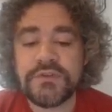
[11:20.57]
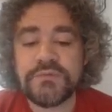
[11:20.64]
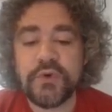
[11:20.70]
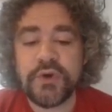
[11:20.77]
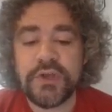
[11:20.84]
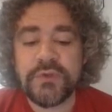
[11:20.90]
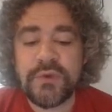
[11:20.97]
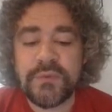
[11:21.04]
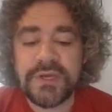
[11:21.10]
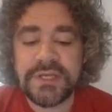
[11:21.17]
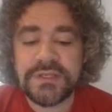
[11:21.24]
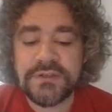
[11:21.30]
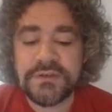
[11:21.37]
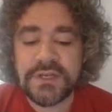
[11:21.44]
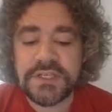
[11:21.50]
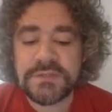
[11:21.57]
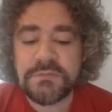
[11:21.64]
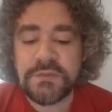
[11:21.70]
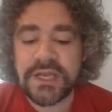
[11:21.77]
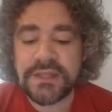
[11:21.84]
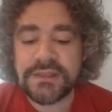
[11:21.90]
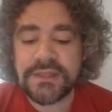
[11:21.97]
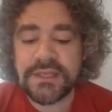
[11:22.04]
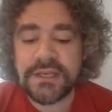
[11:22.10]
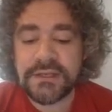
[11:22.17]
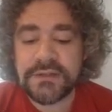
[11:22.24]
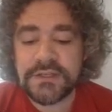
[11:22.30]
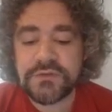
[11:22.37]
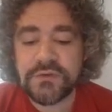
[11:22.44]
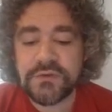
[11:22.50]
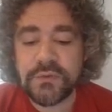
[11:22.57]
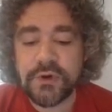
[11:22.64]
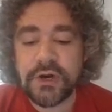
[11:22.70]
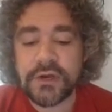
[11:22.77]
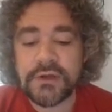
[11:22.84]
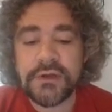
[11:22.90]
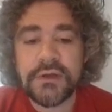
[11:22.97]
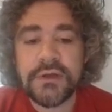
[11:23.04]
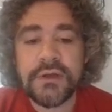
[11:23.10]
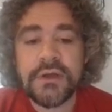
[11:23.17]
There's more than one way could do this, but I think this will work.